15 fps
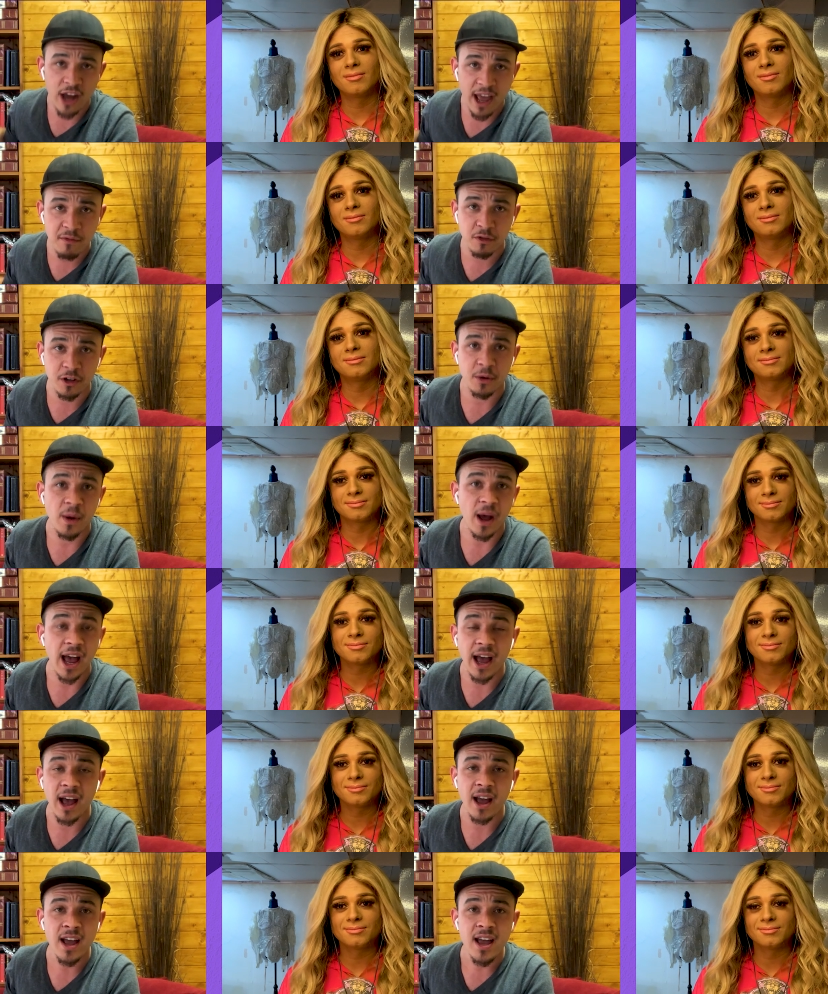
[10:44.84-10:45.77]

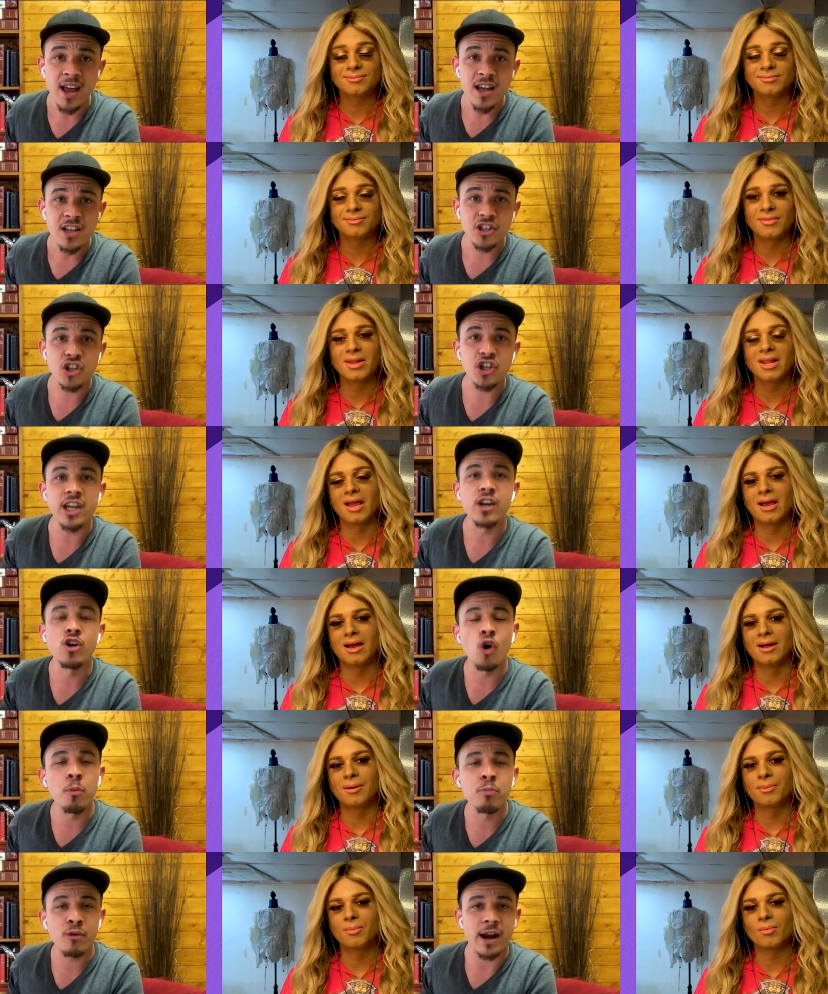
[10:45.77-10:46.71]
Speaker 1: everywhere. So she
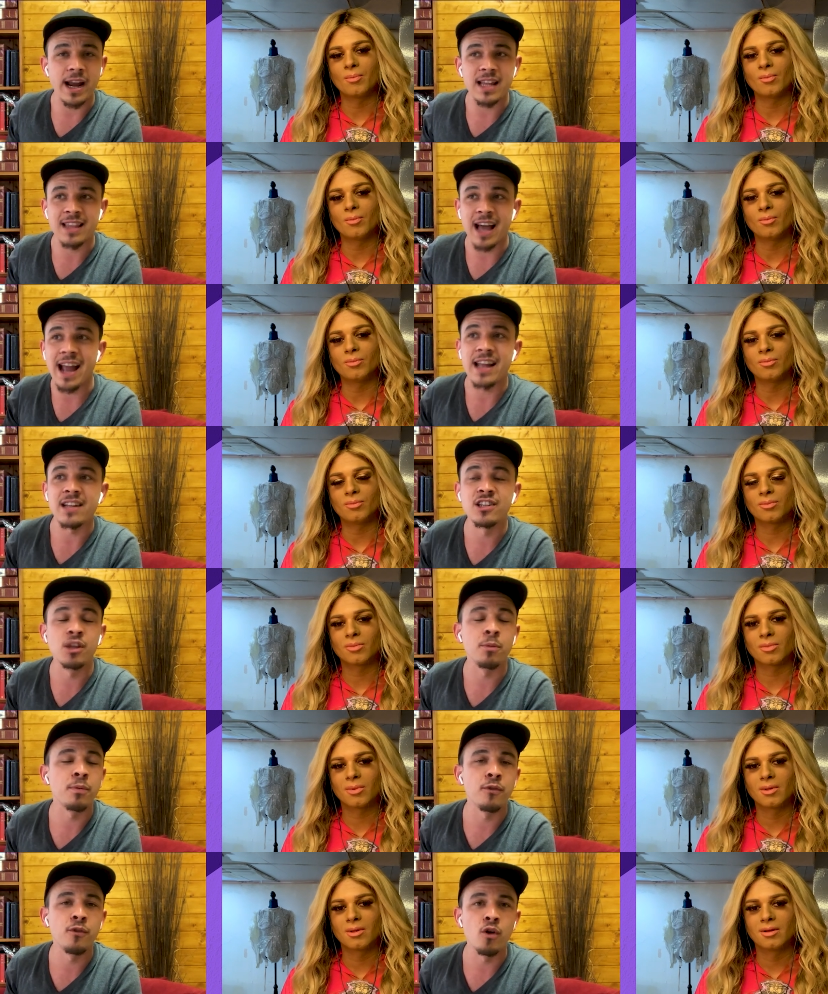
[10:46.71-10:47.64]
incorporated yeah. that into the
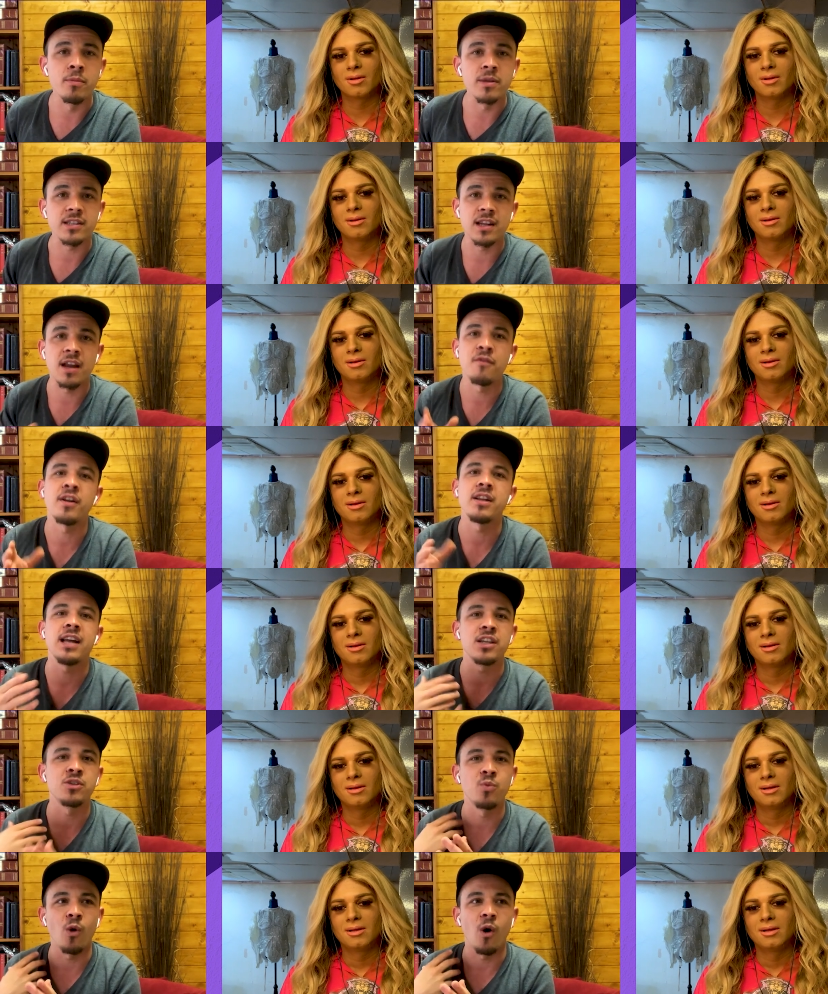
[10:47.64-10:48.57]
performance, and I think
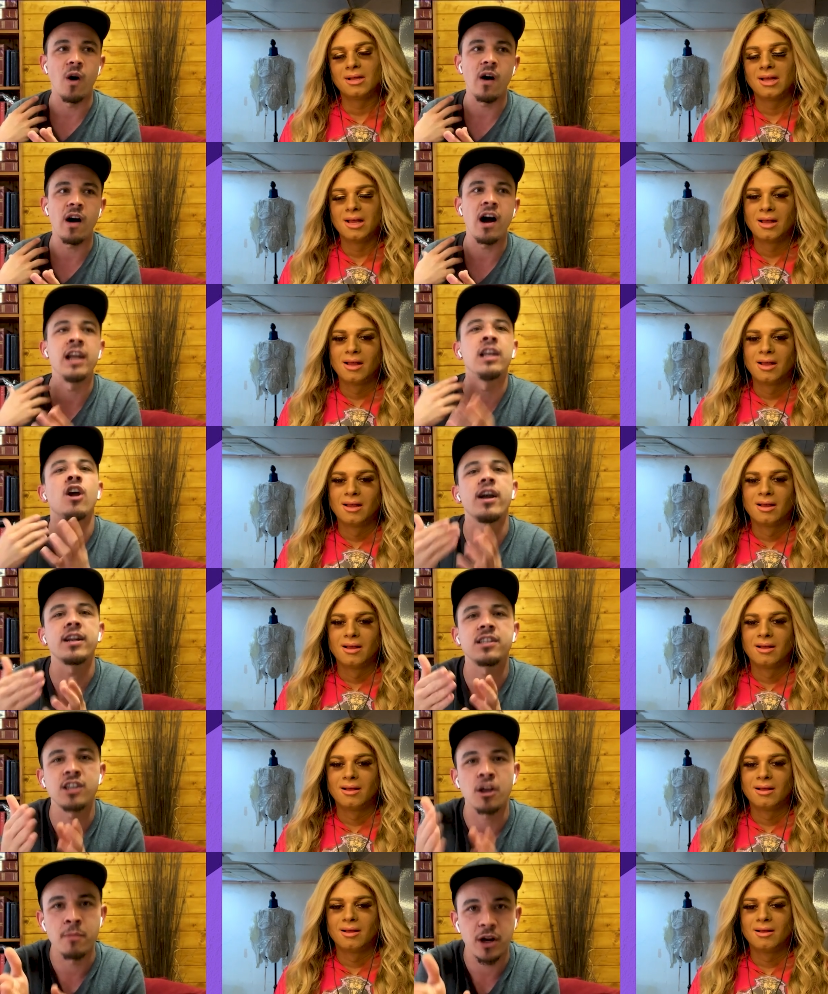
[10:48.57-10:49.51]
that's what I liked
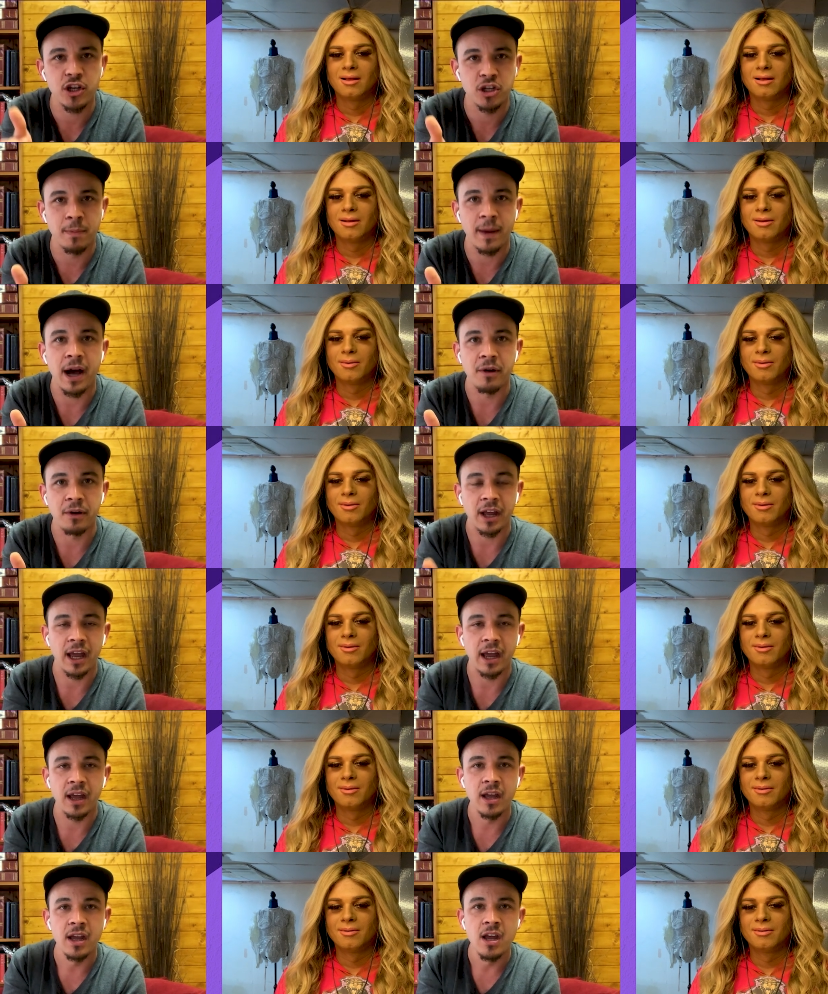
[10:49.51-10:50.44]
so much about it.
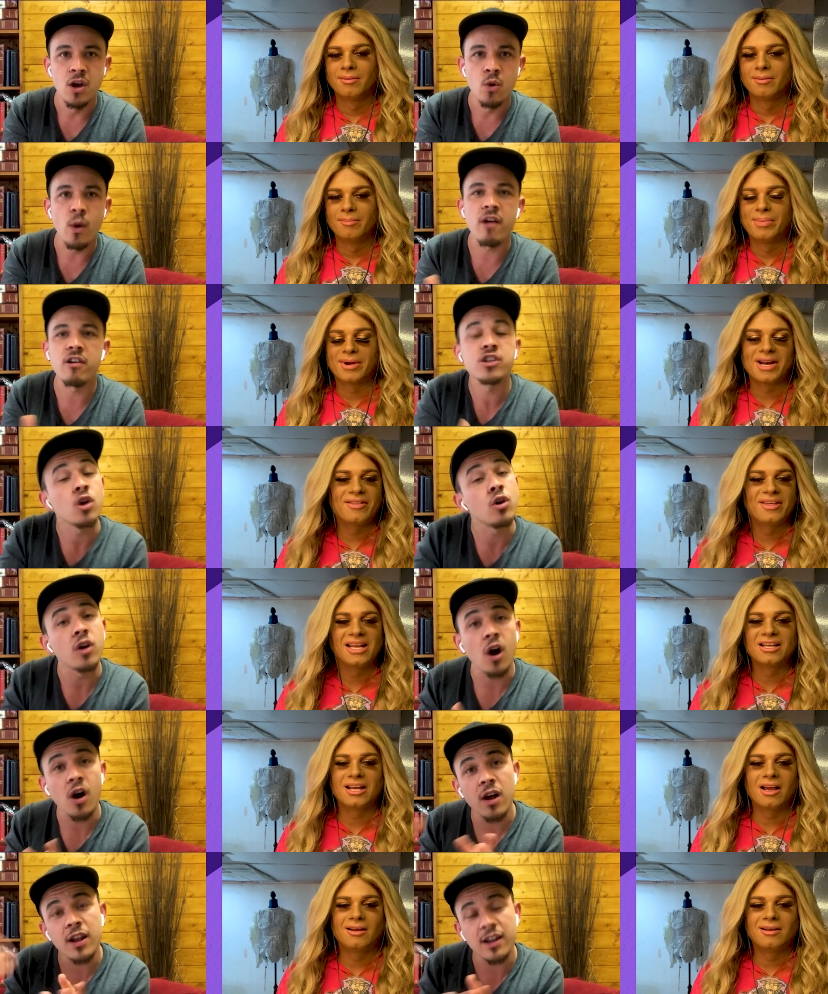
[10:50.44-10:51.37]
Whereas on,
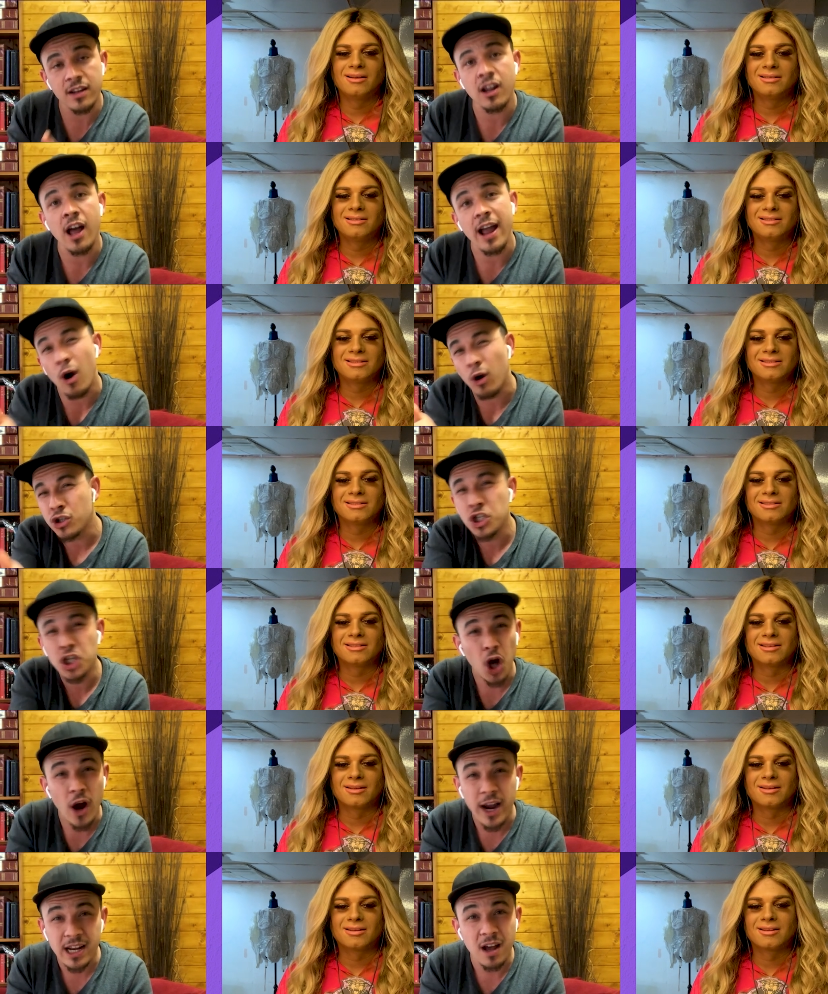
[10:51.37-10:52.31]
think... like
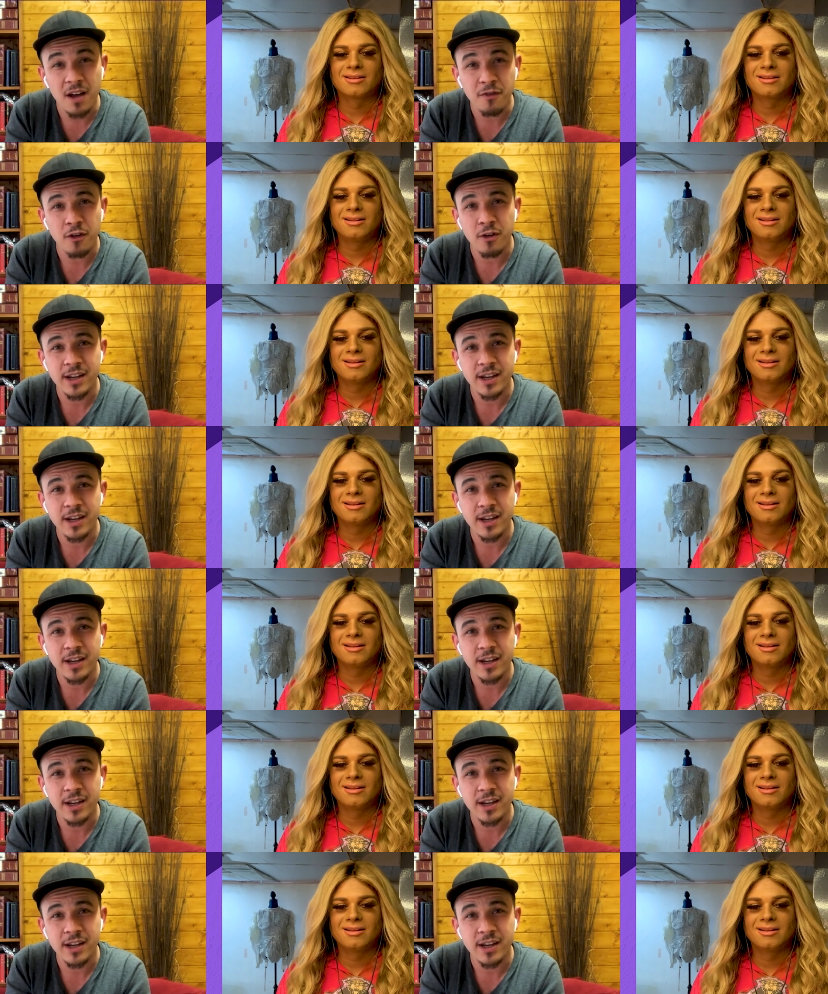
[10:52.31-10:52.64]
Ongina, for